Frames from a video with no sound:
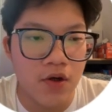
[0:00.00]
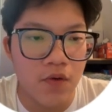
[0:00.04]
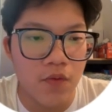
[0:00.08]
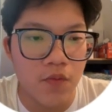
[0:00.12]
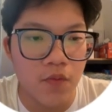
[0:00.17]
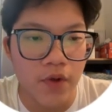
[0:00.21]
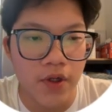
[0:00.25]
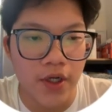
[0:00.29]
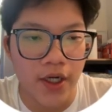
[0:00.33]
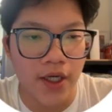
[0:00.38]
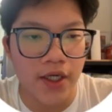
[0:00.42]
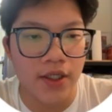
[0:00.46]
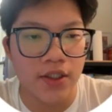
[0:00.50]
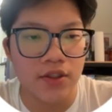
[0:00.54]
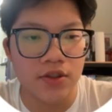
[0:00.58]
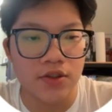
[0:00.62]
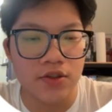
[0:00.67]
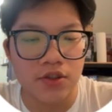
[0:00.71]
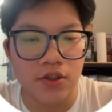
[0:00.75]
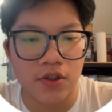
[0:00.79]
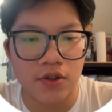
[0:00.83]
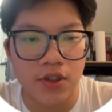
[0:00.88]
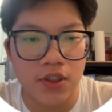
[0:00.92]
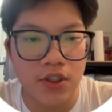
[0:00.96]
when I
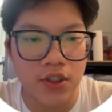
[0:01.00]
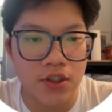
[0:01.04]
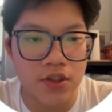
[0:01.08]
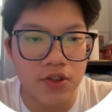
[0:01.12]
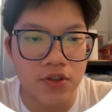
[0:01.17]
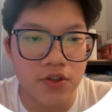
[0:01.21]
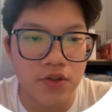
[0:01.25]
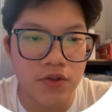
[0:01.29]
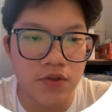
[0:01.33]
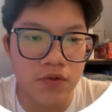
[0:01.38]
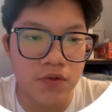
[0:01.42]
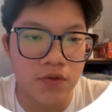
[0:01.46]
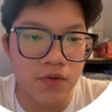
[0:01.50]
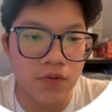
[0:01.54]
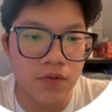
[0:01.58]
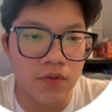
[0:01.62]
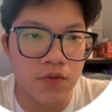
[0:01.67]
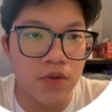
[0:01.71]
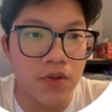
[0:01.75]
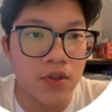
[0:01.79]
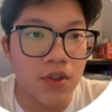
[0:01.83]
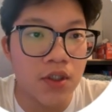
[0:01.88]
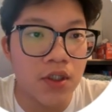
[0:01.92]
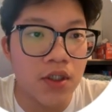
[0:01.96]
turn it
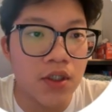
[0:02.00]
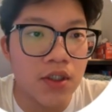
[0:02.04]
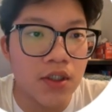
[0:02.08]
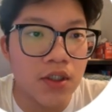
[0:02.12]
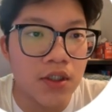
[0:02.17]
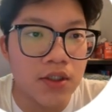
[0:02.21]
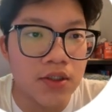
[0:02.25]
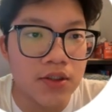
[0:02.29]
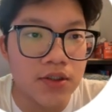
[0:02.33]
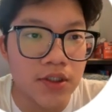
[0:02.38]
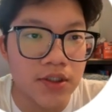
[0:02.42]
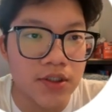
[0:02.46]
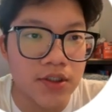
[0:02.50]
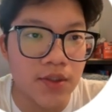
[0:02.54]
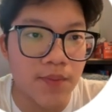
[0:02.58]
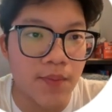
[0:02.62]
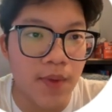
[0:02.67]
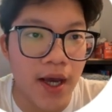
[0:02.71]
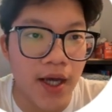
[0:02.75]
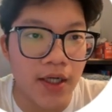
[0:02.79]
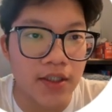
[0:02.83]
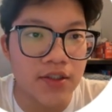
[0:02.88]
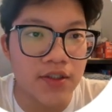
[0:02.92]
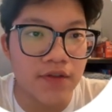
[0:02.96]
into system
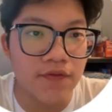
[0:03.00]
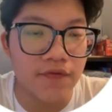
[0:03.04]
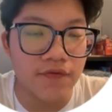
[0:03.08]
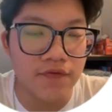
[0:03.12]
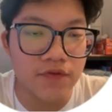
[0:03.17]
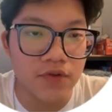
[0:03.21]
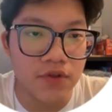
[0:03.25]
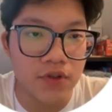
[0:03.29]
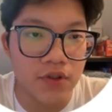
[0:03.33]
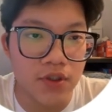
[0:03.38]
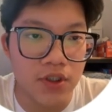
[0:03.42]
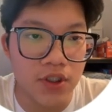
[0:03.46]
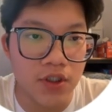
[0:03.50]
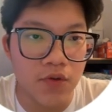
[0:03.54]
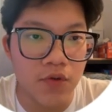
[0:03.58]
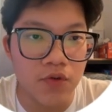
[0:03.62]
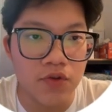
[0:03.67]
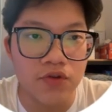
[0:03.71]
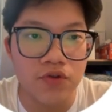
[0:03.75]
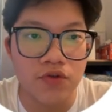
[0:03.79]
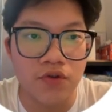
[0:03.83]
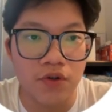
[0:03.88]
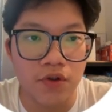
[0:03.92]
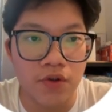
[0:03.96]
active
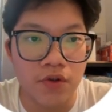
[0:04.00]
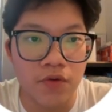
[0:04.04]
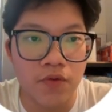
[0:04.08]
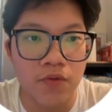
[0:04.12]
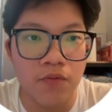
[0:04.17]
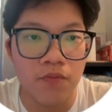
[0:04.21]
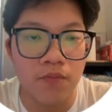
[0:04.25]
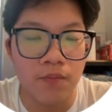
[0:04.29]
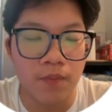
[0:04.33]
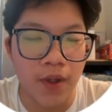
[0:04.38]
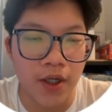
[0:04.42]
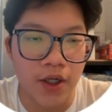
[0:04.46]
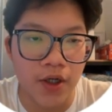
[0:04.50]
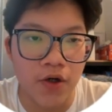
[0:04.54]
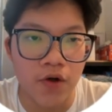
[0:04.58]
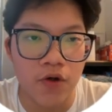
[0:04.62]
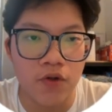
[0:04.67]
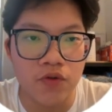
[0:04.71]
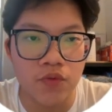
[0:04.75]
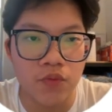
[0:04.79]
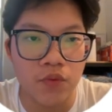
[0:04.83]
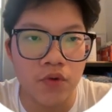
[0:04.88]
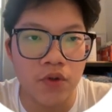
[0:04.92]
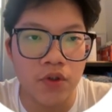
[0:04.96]
equals true, my
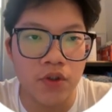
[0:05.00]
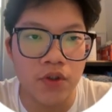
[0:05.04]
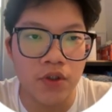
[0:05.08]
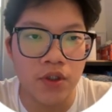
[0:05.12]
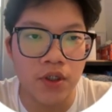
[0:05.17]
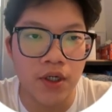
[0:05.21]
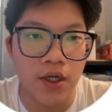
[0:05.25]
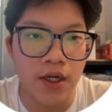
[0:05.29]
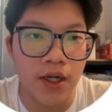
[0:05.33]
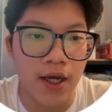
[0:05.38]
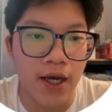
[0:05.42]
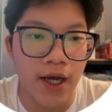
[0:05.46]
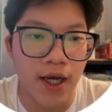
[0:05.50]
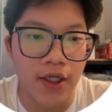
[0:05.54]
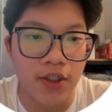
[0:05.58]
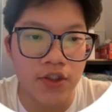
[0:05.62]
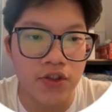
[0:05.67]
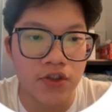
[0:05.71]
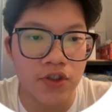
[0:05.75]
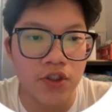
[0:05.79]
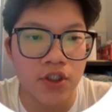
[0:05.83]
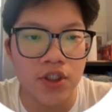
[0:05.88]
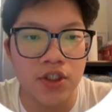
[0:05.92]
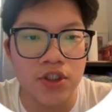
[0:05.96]
code would
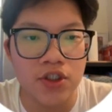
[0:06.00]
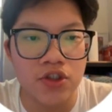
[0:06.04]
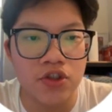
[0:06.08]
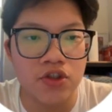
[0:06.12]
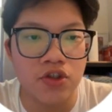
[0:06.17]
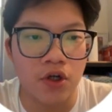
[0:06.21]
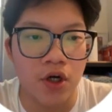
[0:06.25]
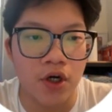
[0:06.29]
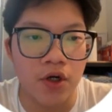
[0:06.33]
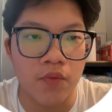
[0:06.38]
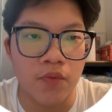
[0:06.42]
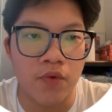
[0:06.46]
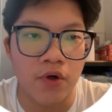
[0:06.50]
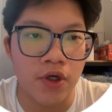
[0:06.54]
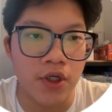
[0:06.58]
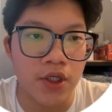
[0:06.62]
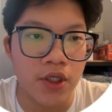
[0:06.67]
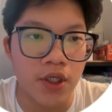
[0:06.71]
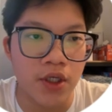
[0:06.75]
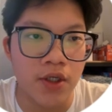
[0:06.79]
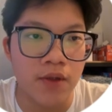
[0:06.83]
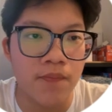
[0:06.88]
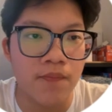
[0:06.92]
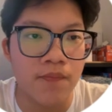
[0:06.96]
actually start
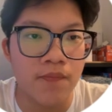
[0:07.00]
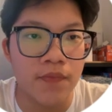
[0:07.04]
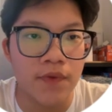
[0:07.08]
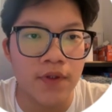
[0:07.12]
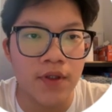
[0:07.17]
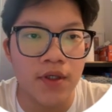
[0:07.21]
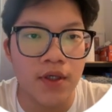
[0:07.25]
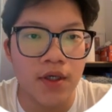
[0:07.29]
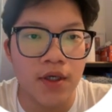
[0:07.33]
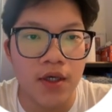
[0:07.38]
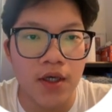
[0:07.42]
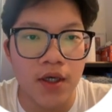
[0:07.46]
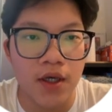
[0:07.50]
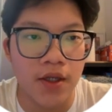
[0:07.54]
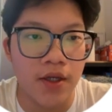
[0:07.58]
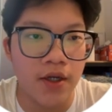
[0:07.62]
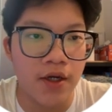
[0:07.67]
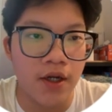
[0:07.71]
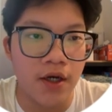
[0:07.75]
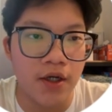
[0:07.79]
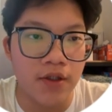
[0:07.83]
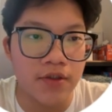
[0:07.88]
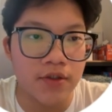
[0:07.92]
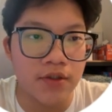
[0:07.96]
working. And
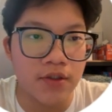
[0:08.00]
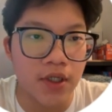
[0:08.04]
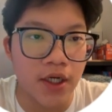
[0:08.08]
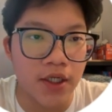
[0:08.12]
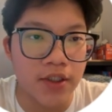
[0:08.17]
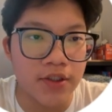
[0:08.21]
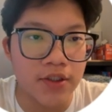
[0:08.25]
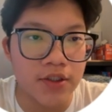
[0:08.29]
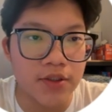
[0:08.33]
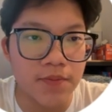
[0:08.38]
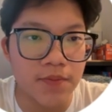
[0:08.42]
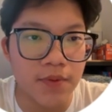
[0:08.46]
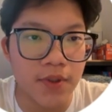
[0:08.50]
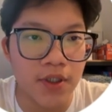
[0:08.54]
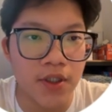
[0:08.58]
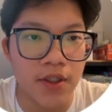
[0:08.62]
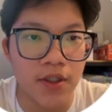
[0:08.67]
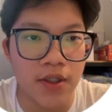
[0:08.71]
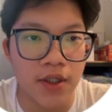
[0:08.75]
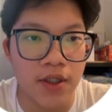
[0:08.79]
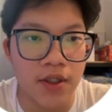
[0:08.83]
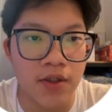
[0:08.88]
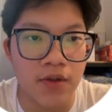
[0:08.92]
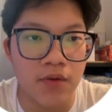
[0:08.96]
then I
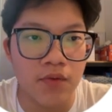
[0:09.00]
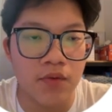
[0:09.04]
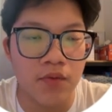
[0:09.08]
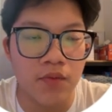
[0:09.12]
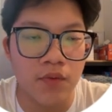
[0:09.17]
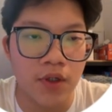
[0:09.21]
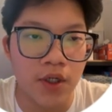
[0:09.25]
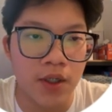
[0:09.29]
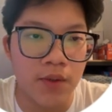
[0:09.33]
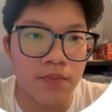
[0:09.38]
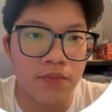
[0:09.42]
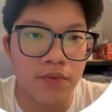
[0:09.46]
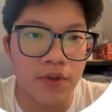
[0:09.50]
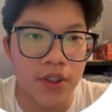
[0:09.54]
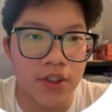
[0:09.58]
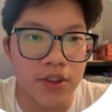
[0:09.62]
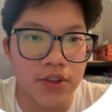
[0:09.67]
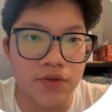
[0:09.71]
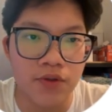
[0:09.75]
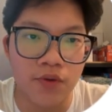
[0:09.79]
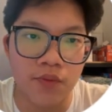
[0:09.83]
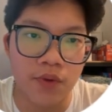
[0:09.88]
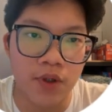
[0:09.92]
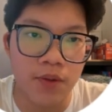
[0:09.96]
display like when I
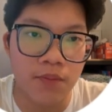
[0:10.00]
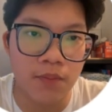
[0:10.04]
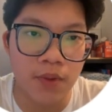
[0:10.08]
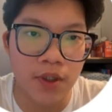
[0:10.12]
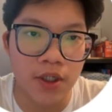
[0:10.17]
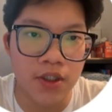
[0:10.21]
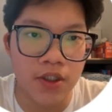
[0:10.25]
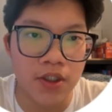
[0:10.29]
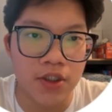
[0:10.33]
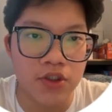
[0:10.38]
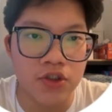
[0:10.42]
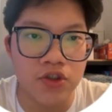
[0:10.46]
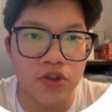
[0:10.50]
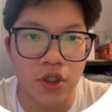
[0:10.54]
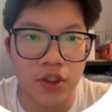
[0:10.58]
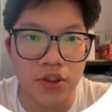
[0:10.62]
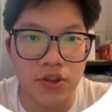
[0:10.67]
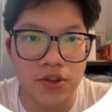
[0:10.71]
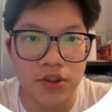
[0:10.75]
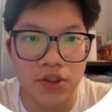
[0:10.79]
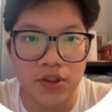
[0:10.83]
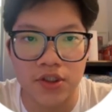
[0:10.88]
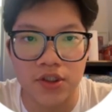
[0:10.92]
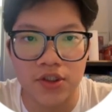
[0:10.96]
press the red button, it
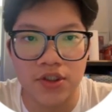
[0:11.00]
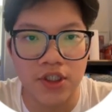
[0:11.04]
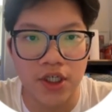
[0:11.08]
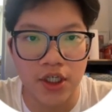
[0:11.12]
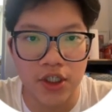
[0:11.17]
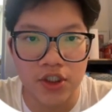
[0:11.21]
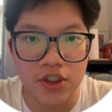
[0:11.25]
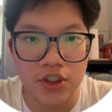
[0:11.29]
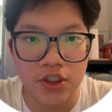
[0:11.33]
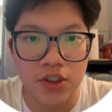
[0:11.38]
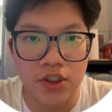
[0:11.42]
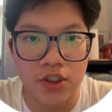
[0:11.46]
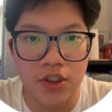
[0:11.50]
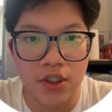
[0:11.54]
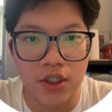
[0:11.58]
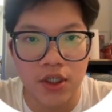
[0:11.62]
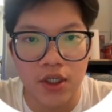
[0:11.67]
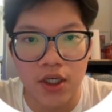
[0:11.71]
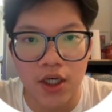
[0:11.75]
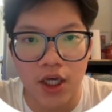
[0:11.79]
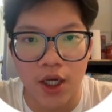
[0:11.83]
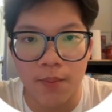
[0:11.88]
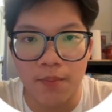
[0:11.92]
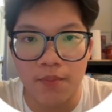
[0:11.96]
starts the detection,
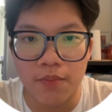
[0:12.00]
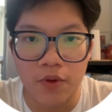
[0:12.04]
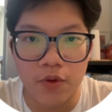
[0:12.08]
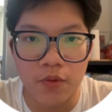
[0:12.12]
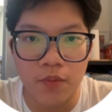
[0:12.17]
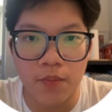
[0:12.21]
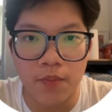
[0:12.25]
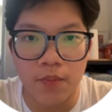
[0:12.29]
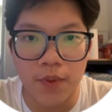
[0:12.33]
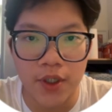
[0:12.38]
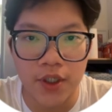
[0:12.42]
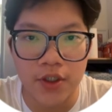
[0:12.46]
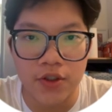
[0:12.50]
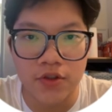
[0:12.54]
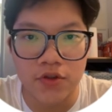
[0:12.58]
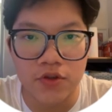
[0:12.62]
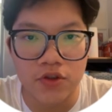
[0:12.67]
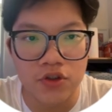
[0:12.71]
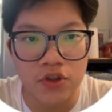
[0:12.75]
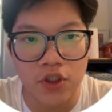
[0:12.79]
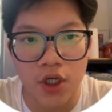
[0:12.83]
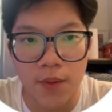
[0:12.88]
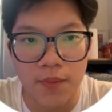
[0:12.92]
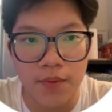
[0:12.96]
and blue button to
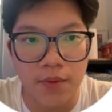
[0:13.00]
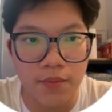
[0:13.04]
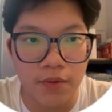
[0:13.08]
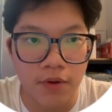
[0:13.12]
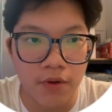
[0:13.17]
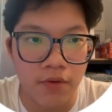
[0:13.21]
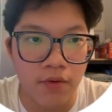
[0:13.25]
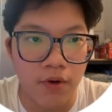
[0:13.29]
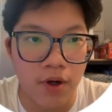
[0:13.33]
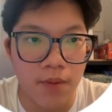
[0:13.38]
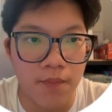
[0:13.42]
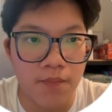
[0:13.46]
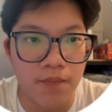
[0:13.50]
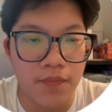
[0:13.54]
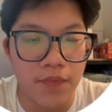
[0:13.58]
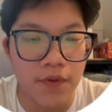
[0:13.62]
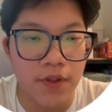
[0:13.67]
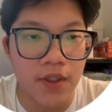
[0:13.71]
stop the program.